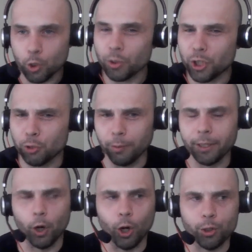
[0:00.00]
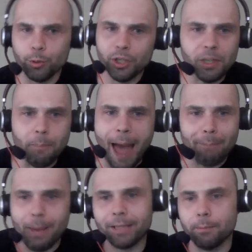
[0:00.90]
So it's just really hard. So it's just a
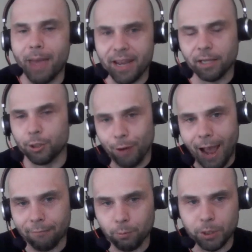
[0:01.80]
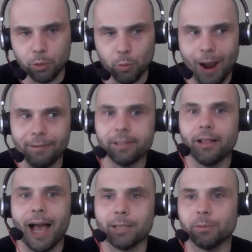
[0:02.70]
bad bet to make in a draft, which is why this
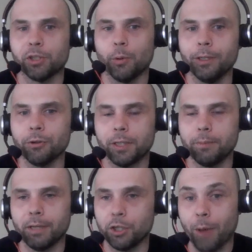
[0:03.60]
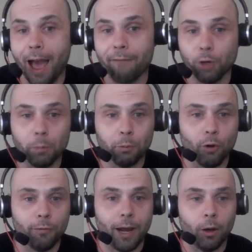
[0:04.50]
class was so interesting, because you have good
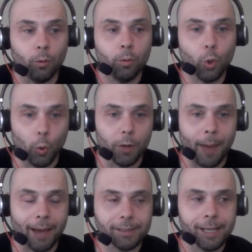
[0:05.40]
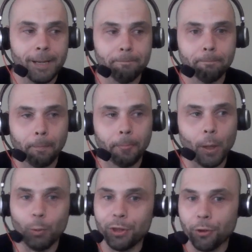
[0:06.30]
profile quarterbacks
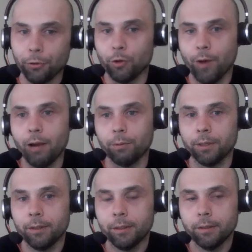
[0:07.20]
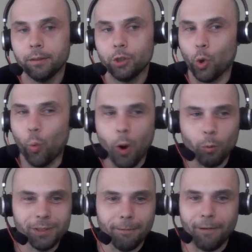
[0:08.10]
that went in the third round. So what
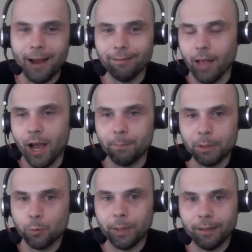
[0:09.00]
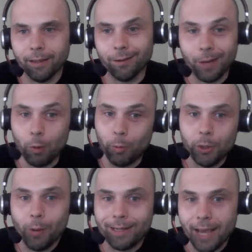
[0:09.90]
was the fine line between like, okay, when
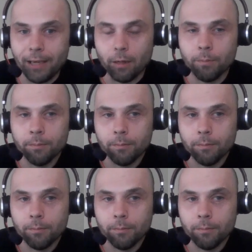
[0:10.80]
do I take them?